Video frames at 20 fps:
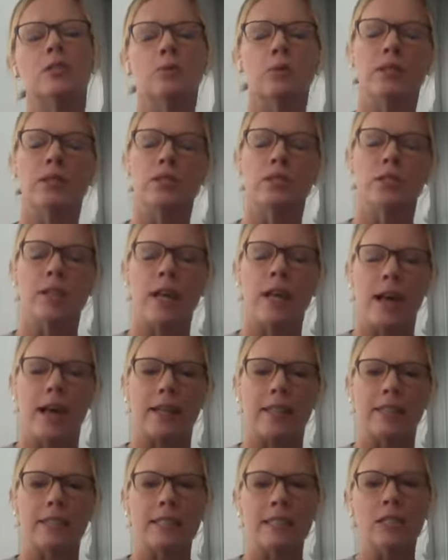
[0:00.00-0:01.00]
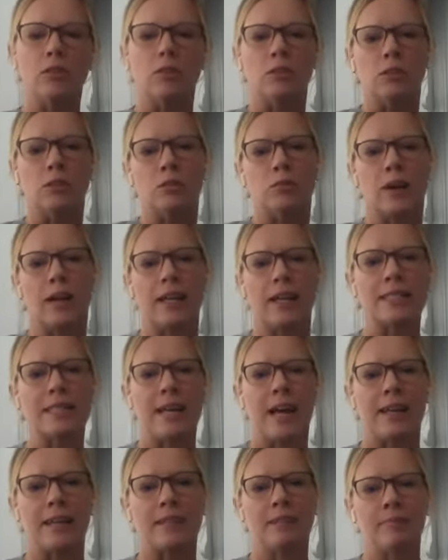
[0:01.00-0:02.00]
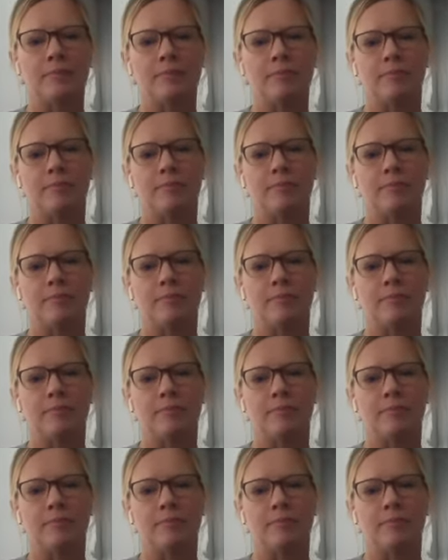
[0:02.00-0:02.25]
Switch sides, eagle, right side.